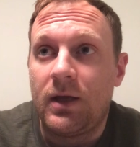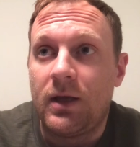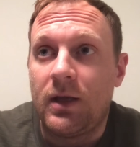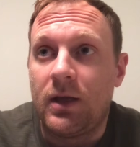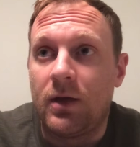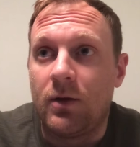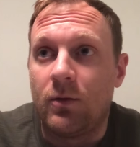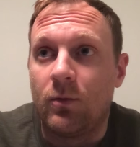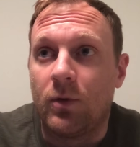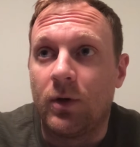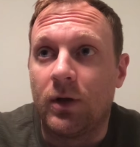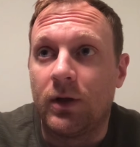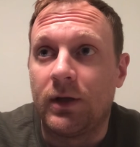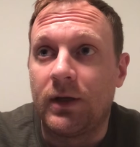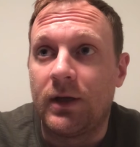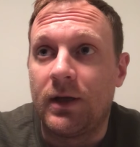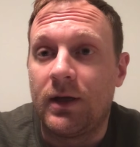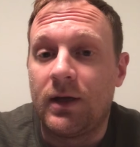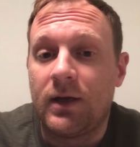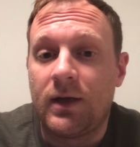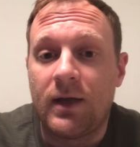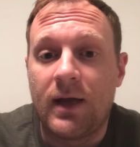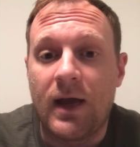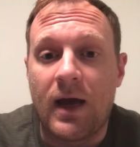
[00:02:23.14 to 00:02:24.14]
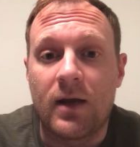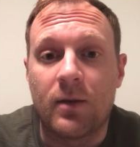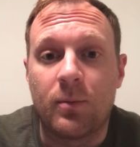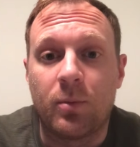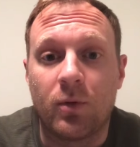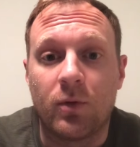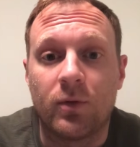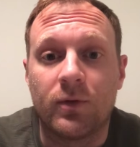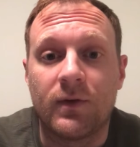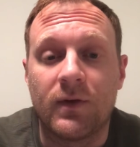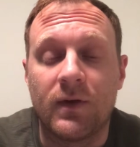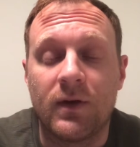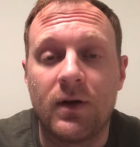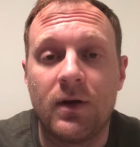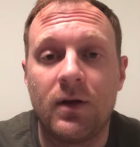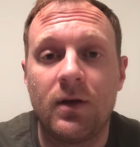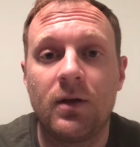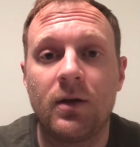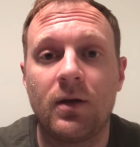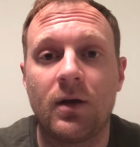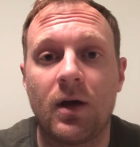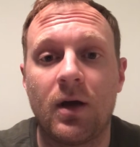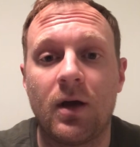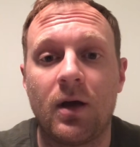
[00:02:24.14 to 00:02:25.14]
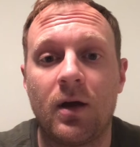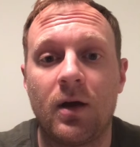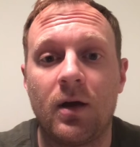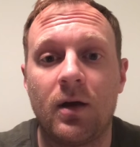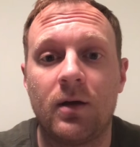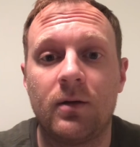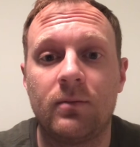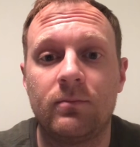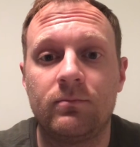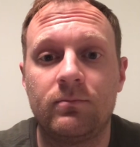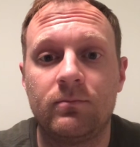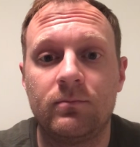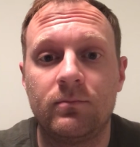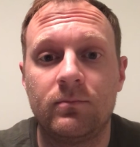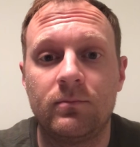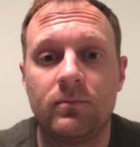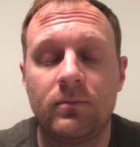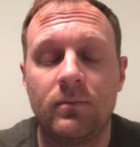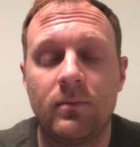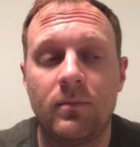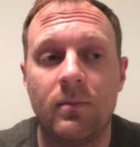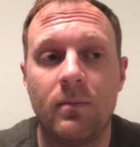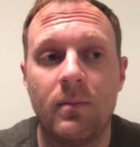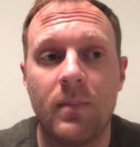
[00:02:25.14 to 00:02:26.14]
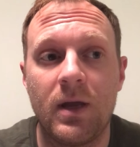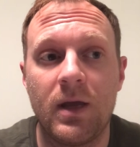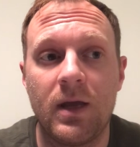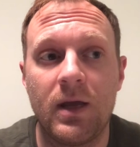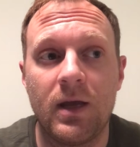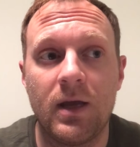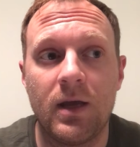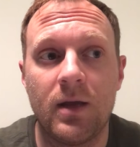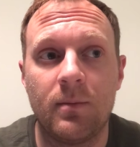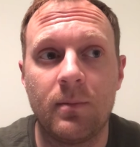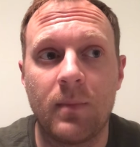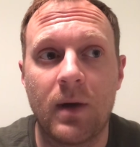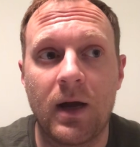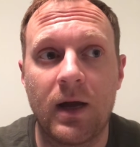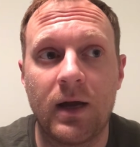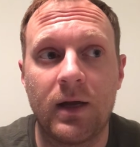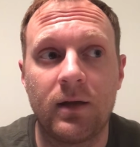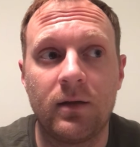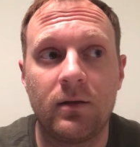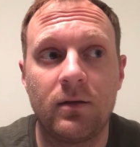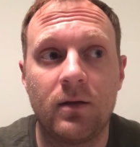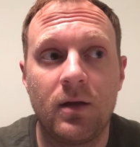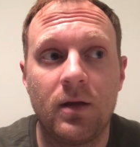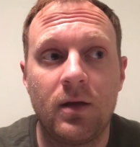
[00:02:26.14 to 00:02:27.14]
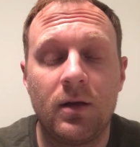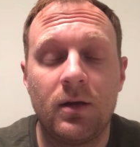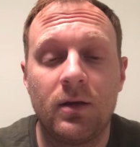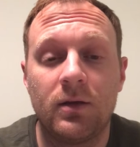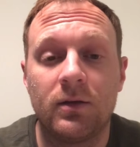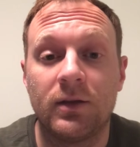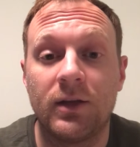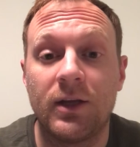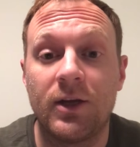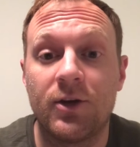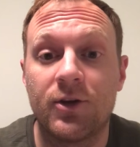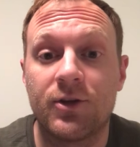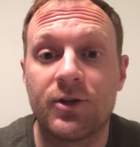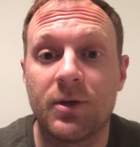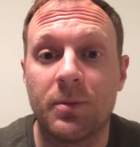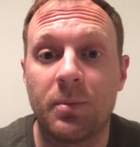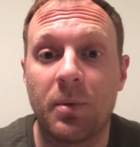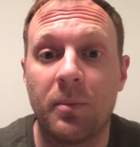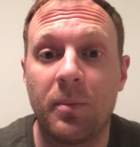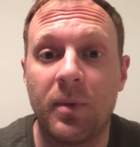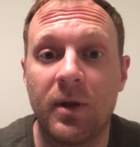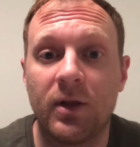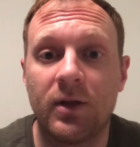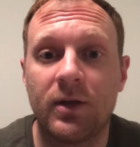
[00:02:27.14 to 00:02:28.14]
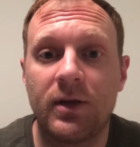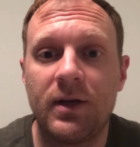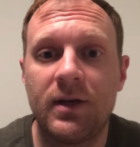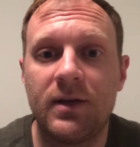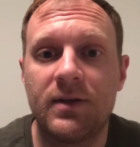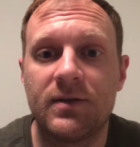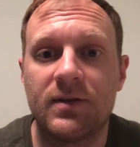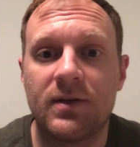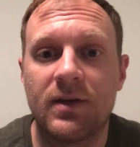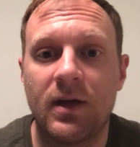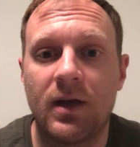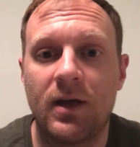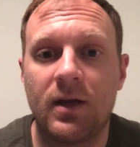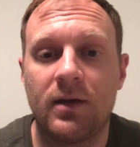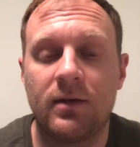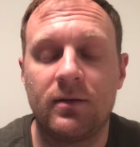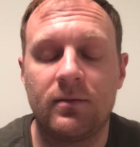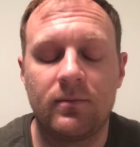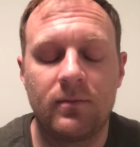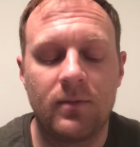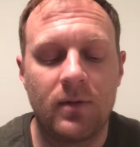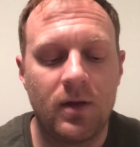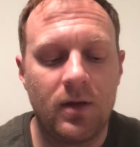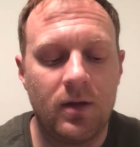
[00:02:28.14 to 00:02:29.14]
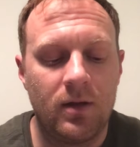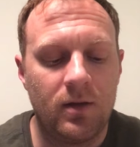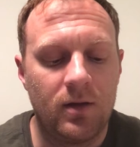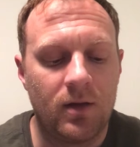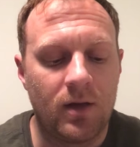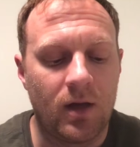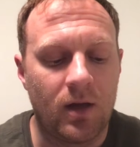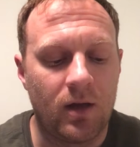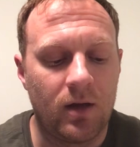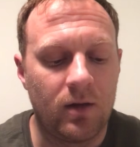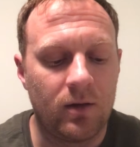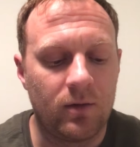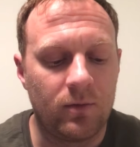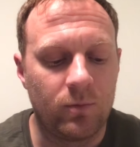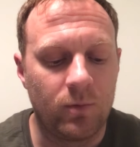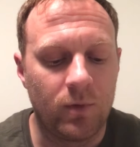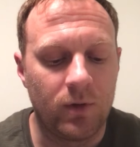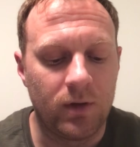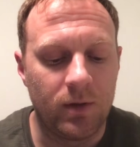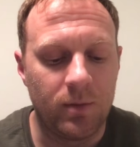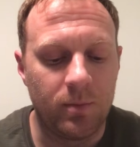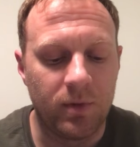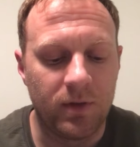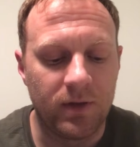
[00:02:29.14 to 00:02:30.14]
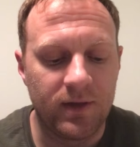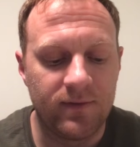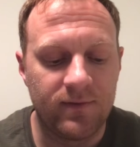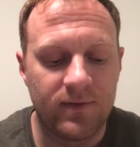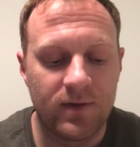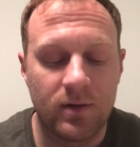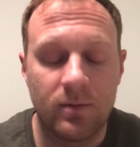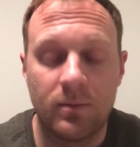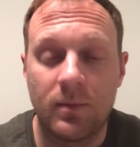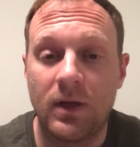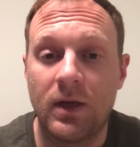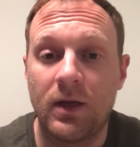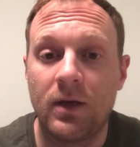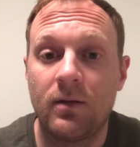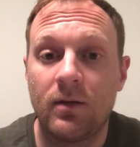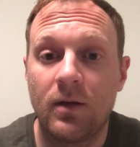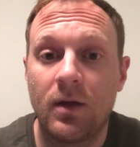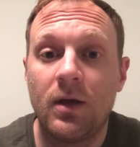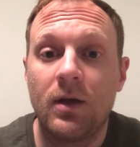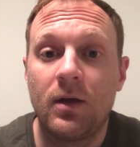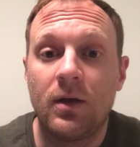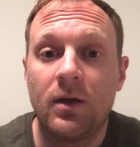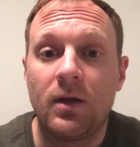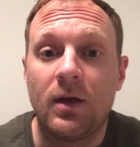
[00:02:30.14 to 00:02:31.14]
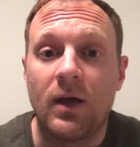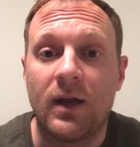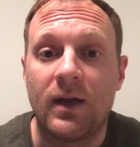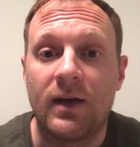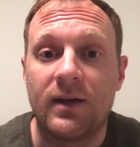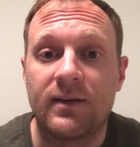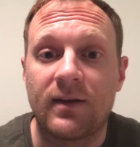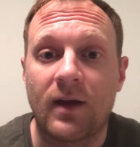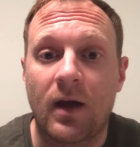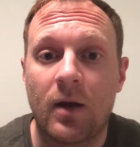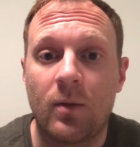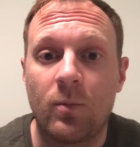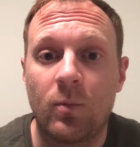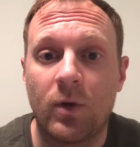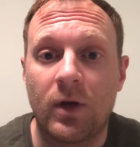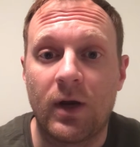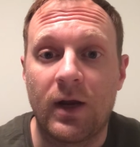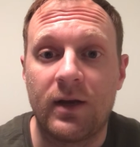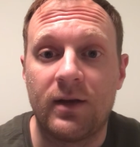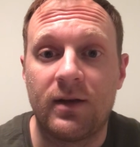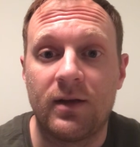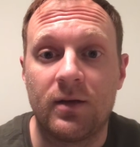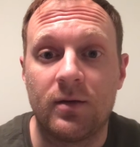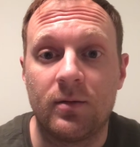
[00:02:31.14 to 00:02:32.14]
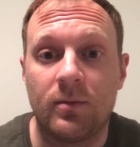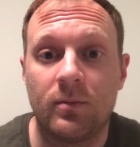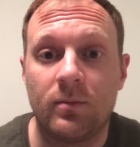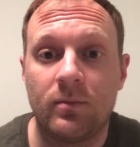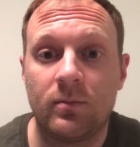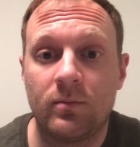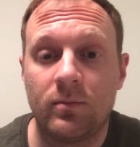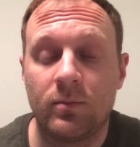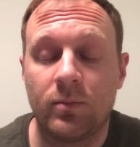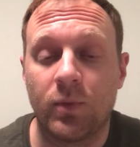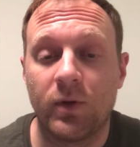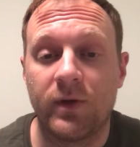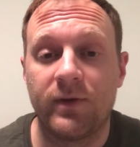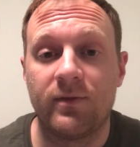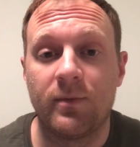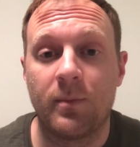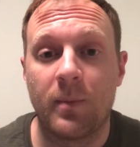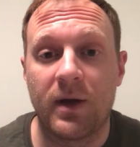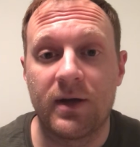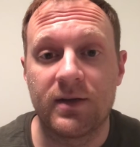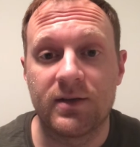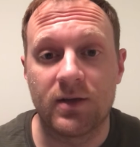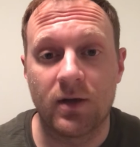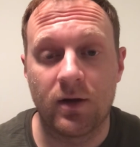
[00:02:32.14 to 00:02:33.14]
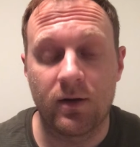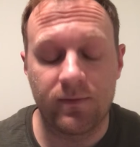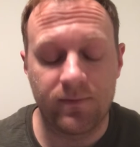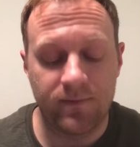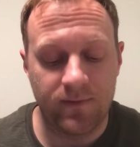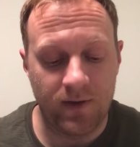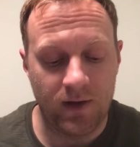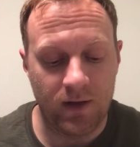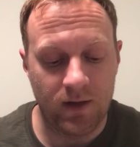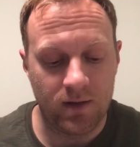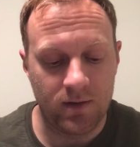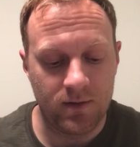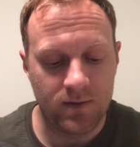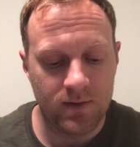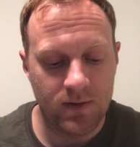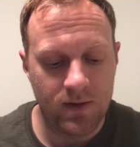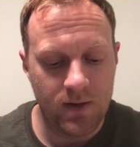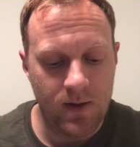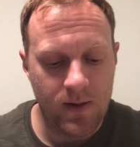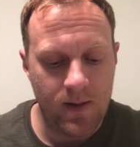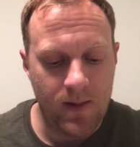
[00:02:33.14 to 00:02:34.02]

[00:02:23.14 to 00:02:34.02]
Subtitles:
he really catapulted me in my leadership abilities and really believed in me in a time when I didn't believe in myself, and